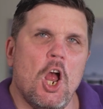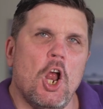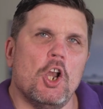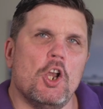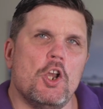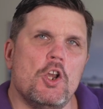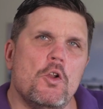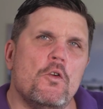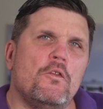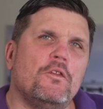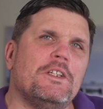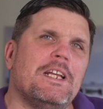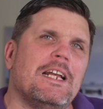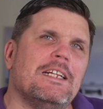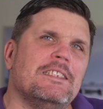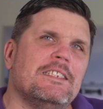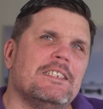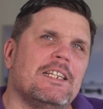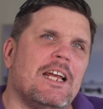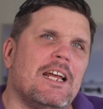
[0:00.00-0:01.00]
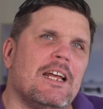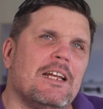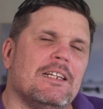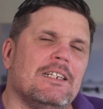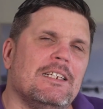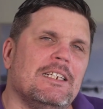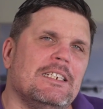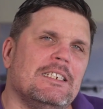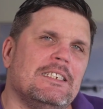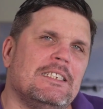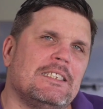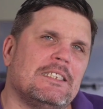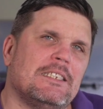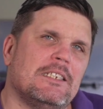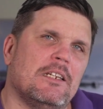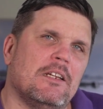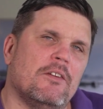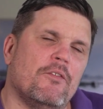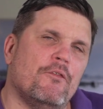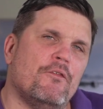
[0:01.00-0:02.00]
Lufthansa is
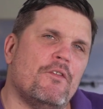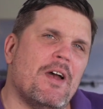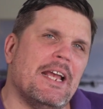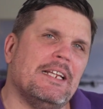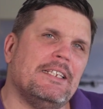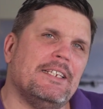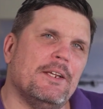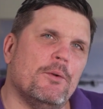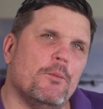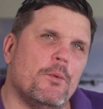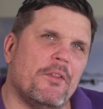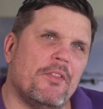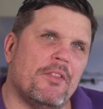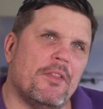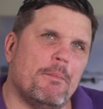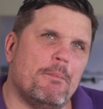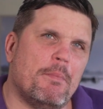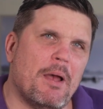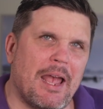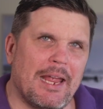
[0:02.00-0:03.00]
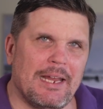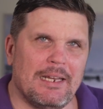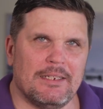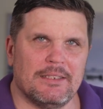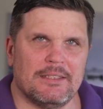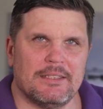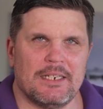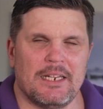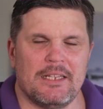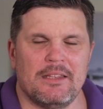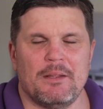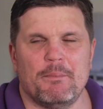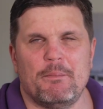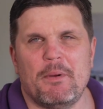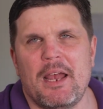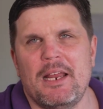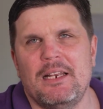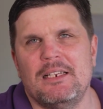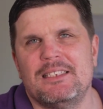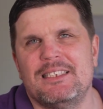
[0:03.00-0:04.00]
fighting with the pilots. And the
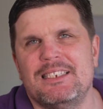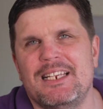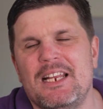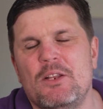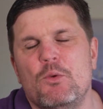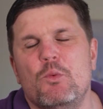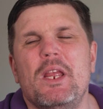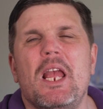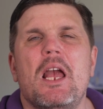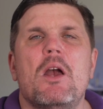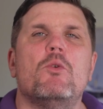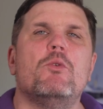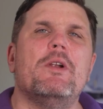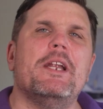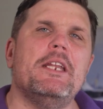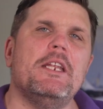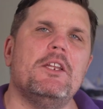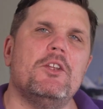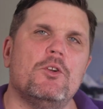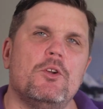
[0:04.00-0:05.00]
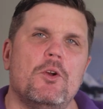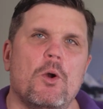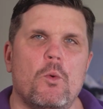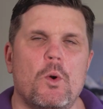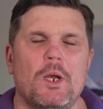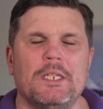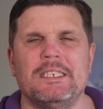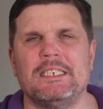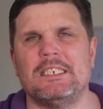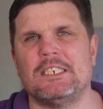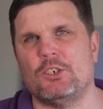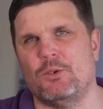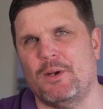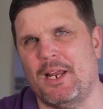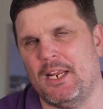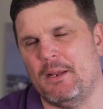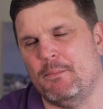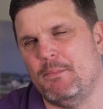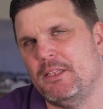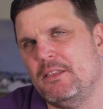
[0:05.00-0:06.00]
pilots said, we are ready to go on
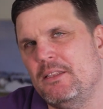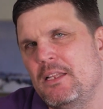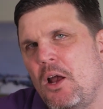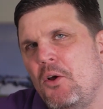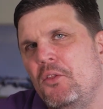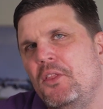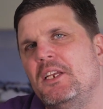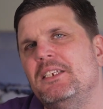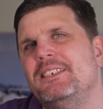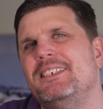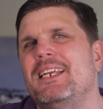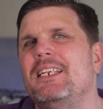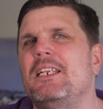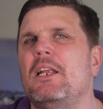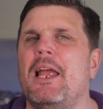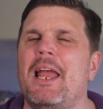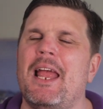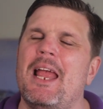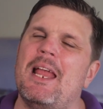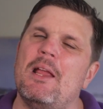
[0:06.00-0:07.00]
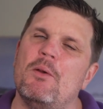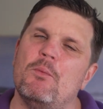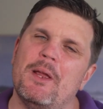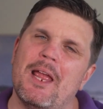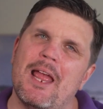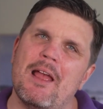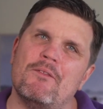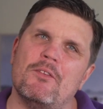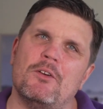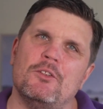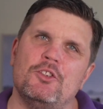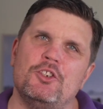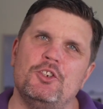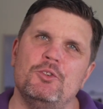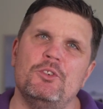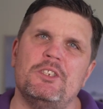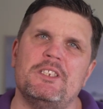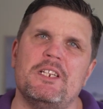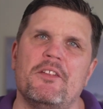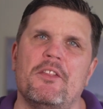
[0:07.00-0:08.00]
strike. But now they said, hey, we have on
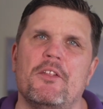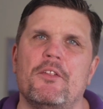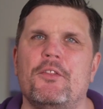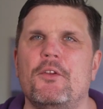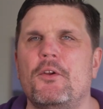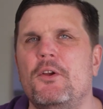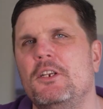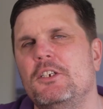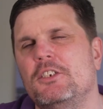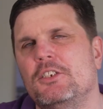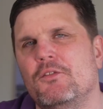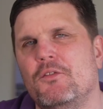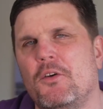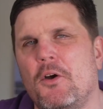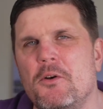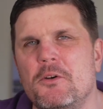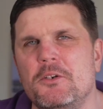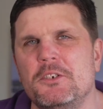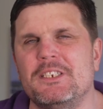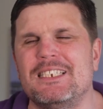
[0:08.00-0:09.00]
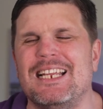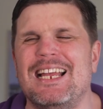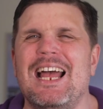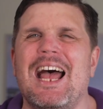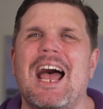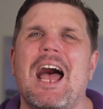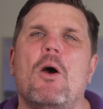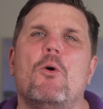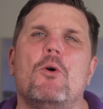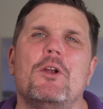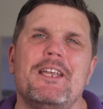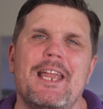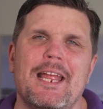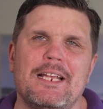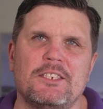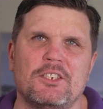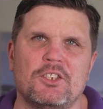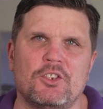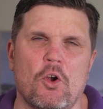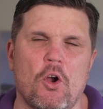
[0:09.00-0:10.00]
Tuesday, the 30th of August, our
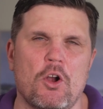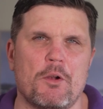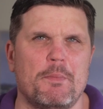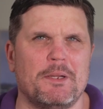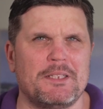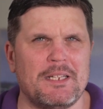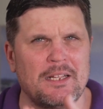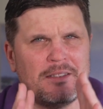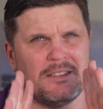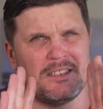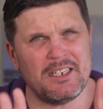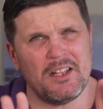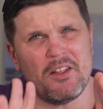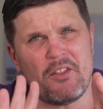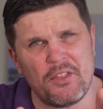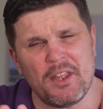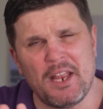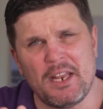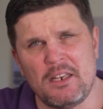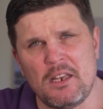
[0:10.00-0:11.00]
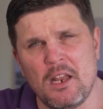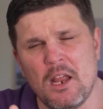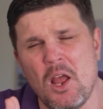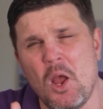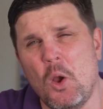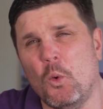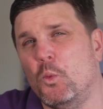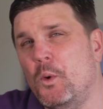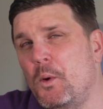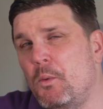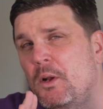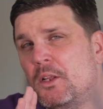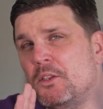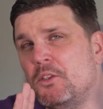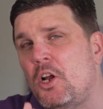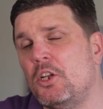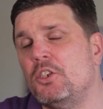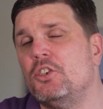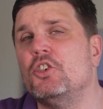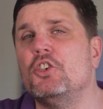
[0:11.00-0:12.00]
next talk. But until then, we will
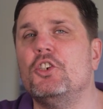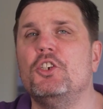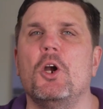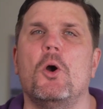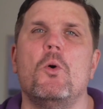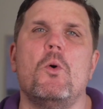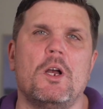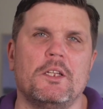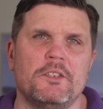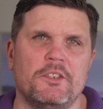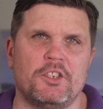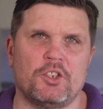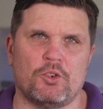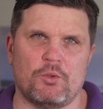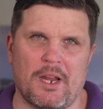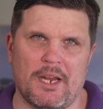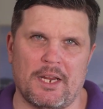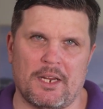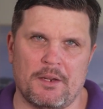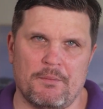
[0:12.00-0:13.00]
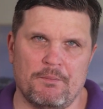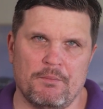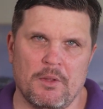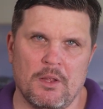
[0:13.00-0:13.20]
not go on strike.